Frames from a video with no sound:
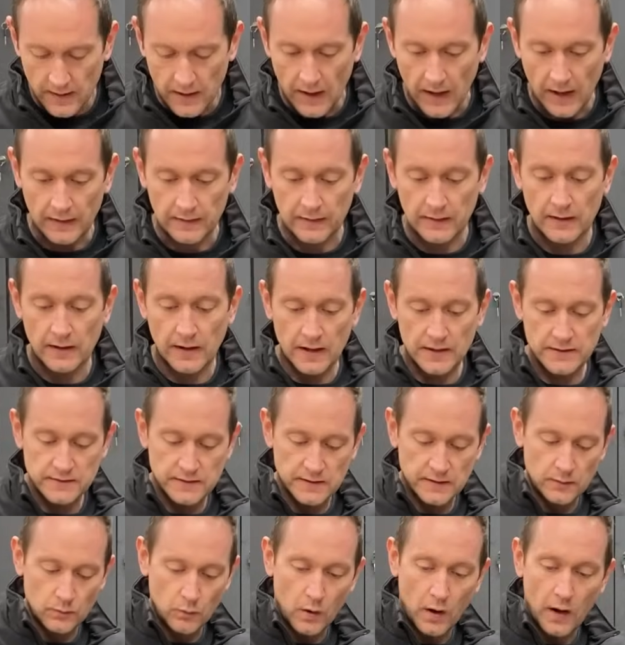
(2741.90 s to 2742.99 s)
And as
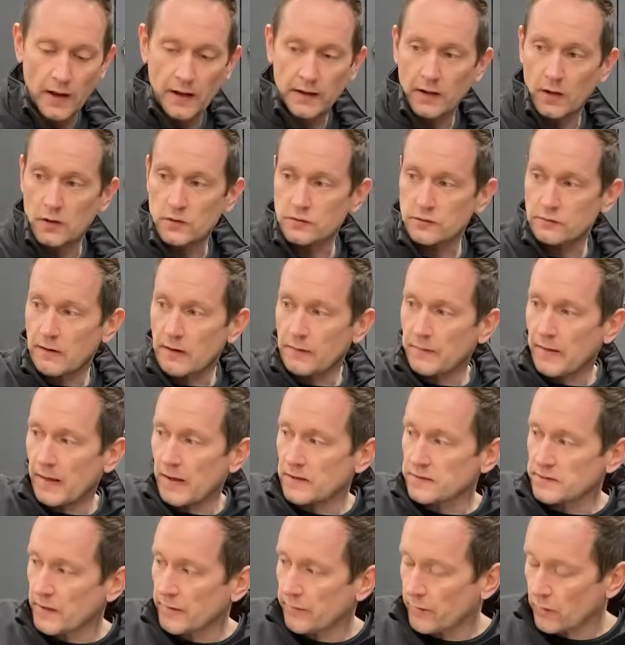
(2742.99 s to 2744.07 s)
the wire goes around the
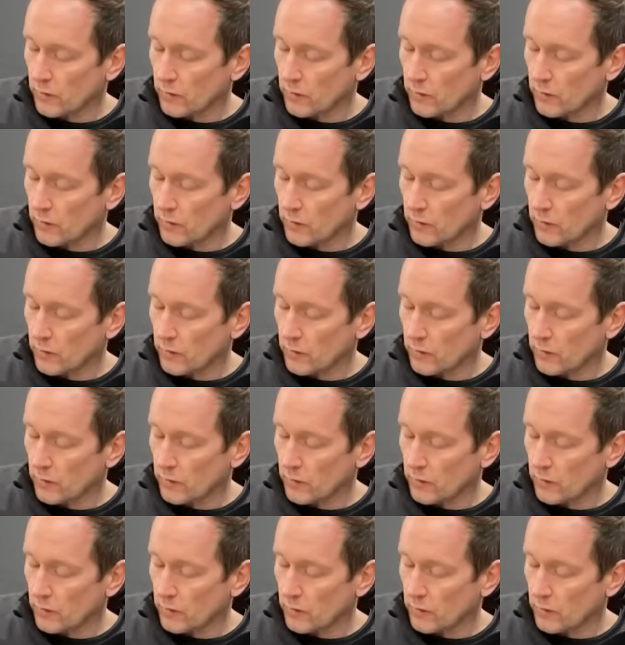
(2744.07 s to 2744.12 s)
outside of